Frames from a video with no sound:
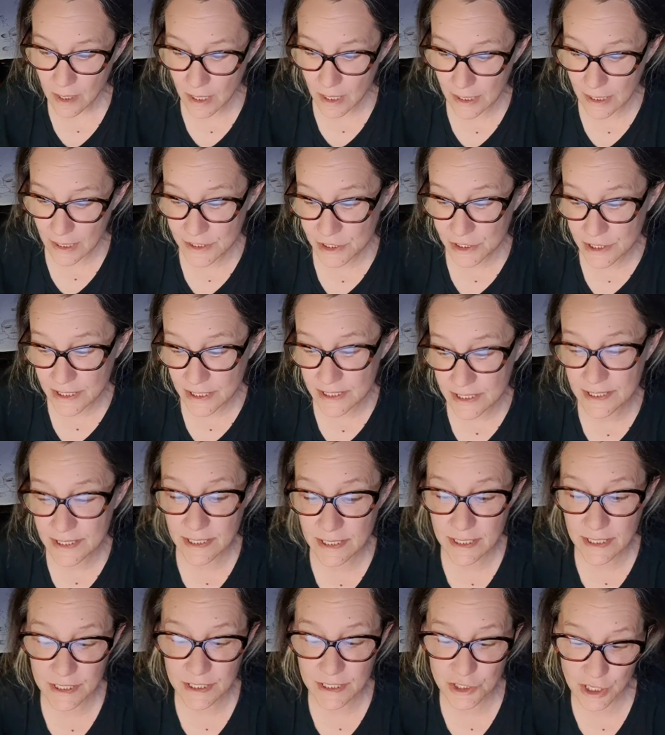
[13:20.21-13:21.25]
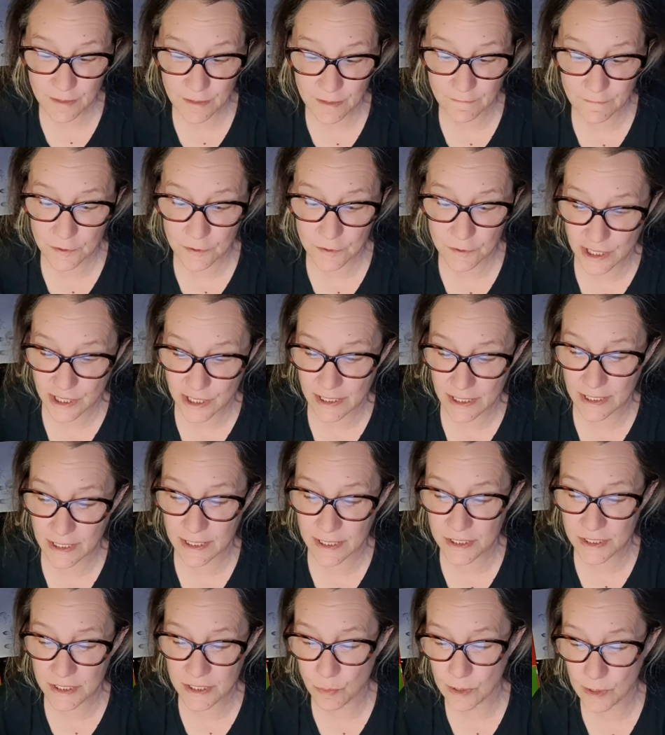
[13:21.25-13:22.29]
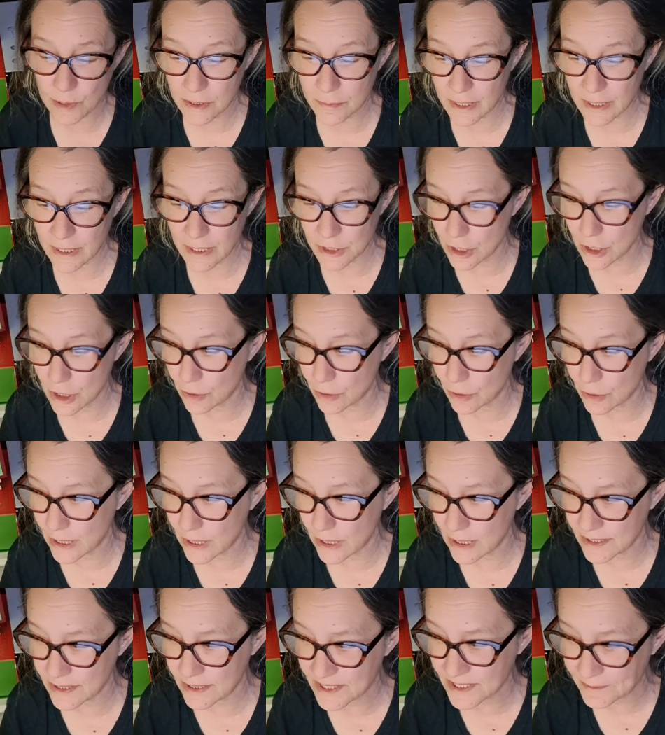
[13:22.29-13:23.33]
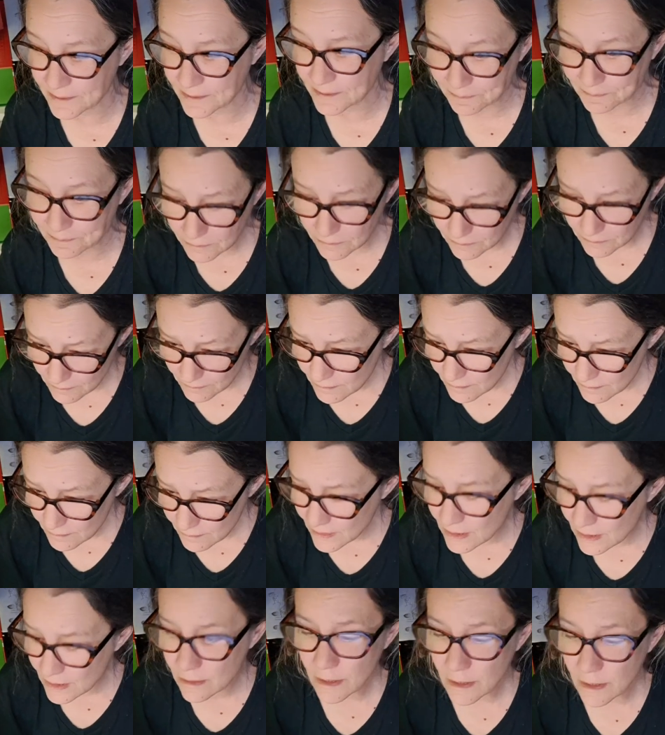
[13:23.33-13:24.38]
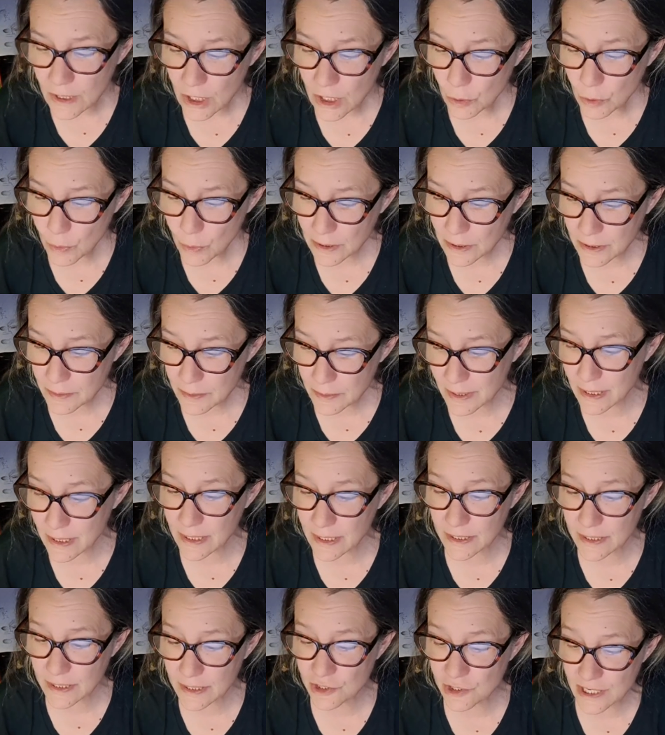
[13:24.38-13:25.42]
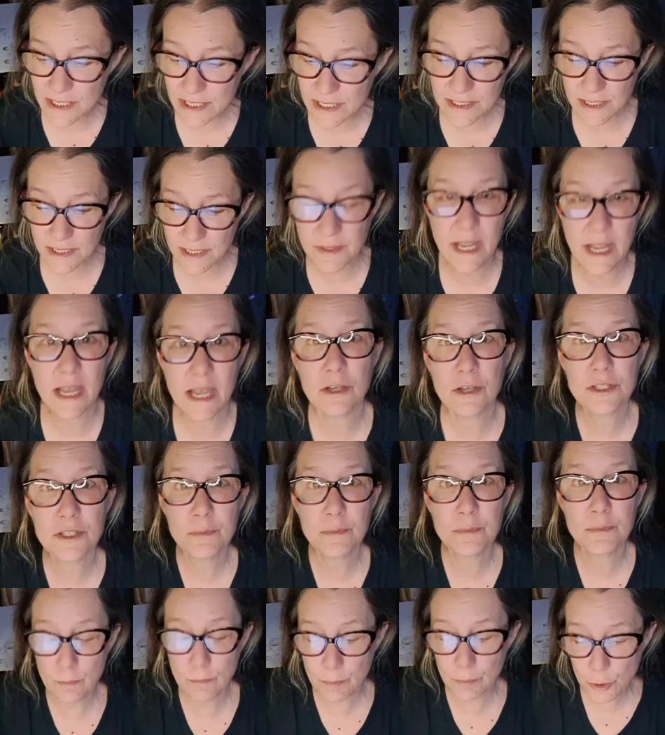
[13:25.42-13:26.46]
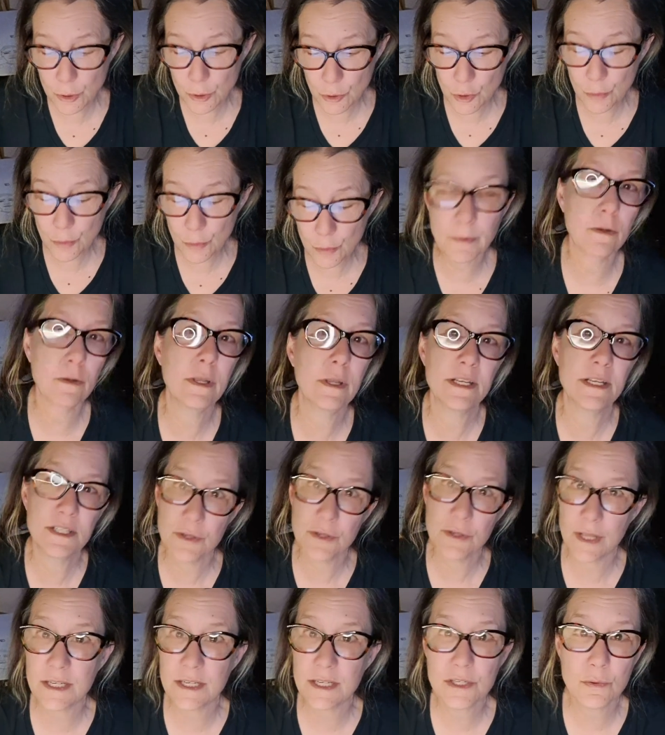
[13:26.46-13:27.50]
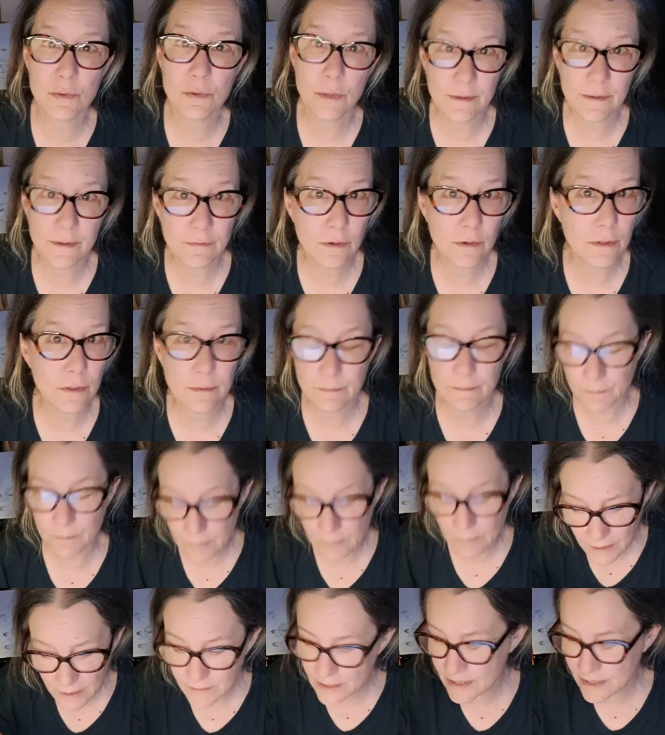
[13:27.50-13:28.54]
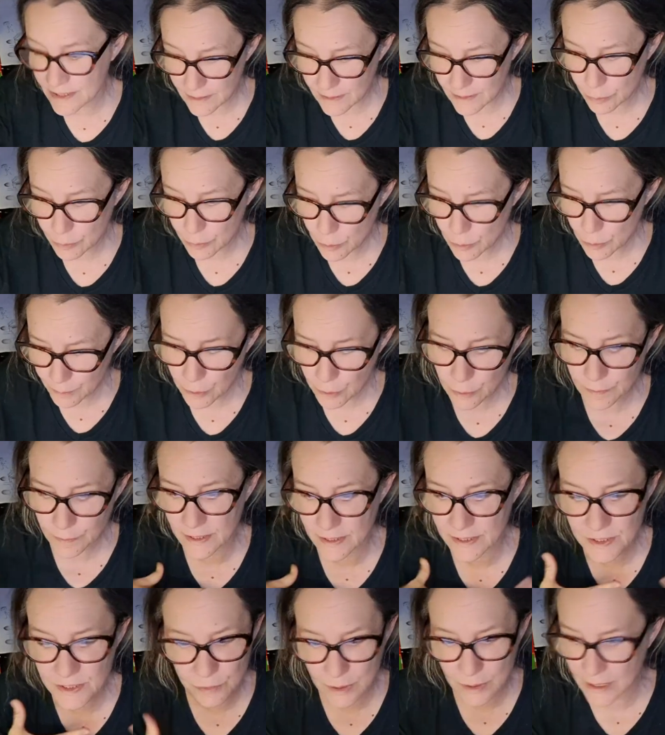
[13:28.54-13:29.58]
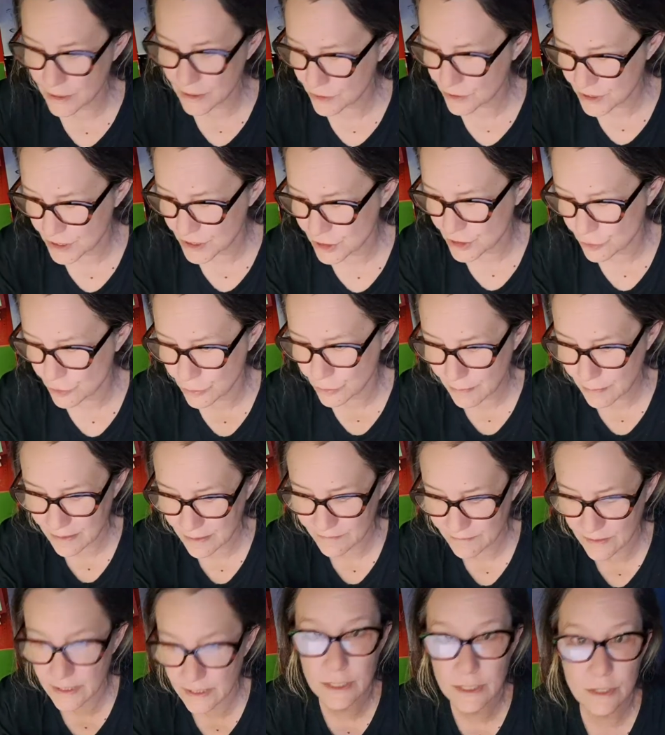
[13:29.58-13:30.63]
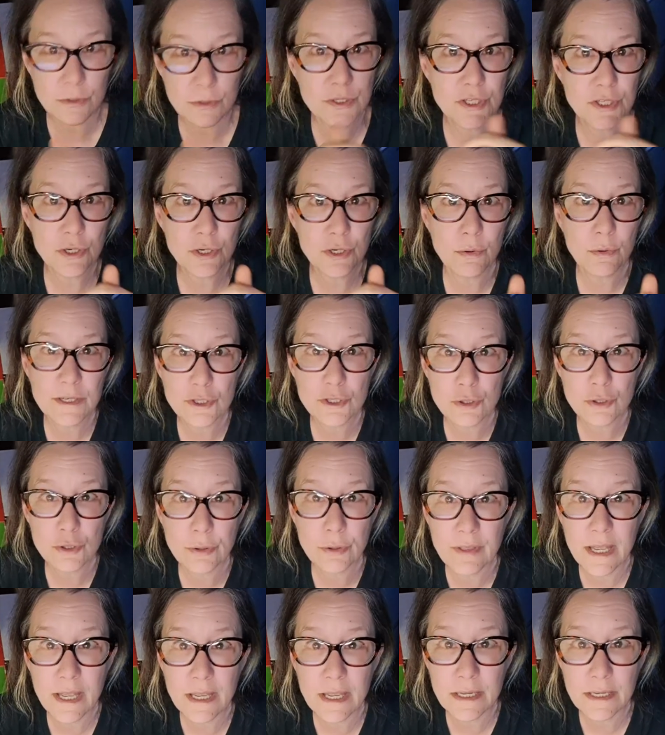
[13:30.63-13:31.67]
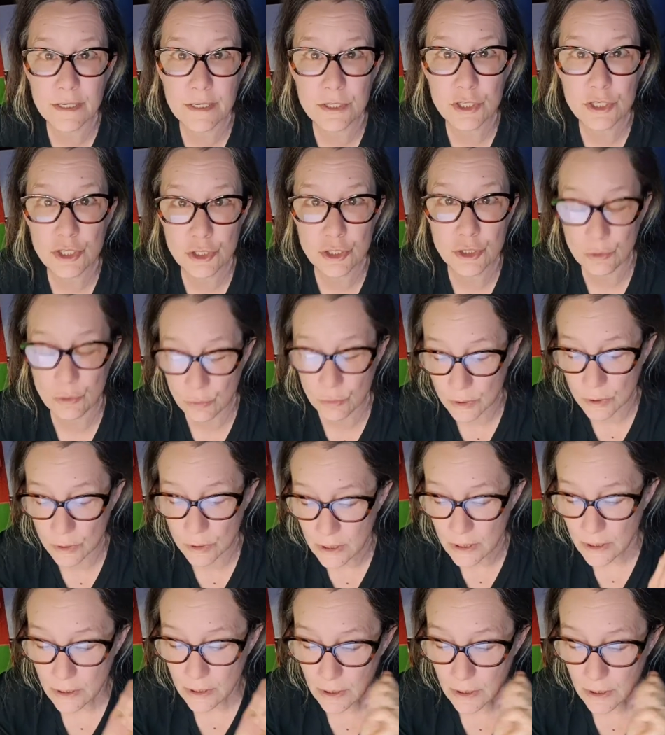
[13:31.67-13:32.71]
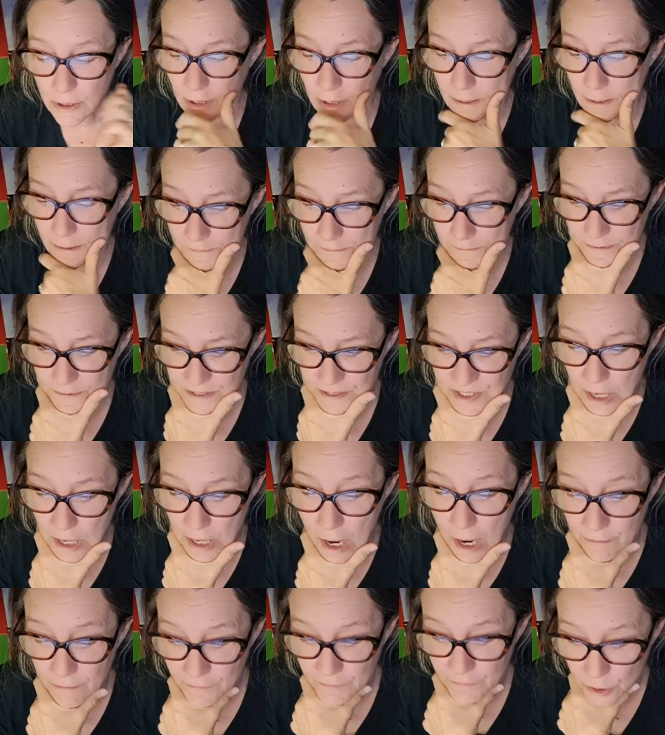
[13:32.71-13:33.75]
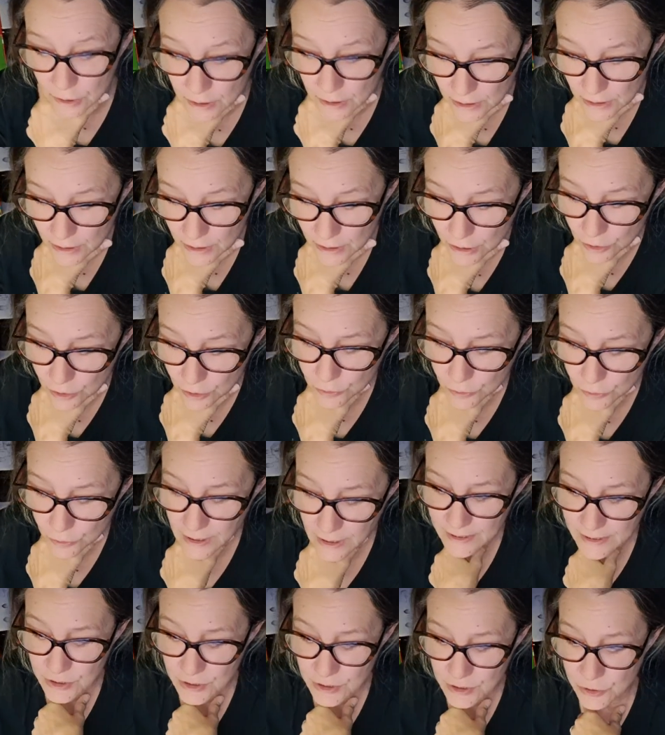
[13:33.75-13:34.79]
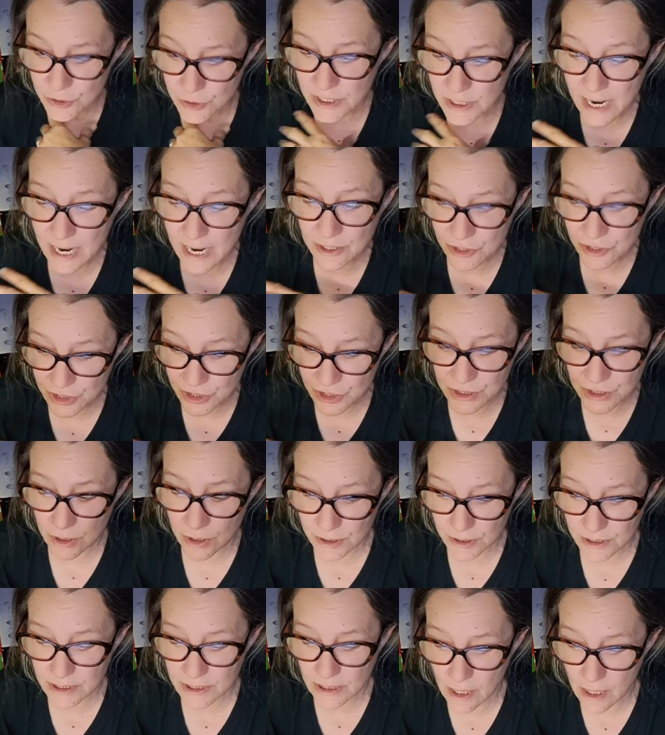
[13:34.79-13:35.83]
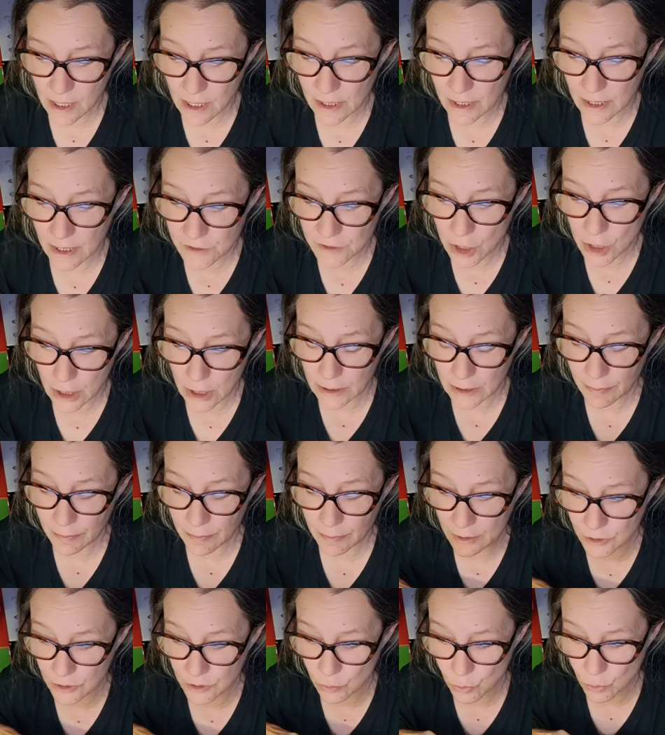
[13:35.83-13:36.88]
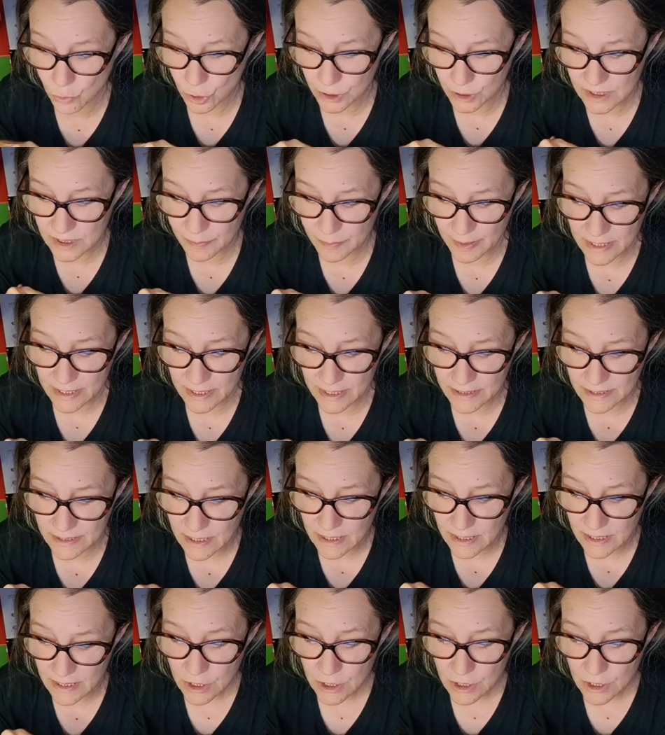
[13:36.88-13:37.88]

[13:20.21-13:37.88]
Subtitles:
Hi, Janicia, Jennifer, Janice. Welcome in, Jonas. Welcome in. Jay's in the house. Boop, boop. Okay, so that's one of her, obviously, boop, boop. That's what I used to do in my videos, so I took that into this novel. Okay, so now she starts to kind of talk about the workspace.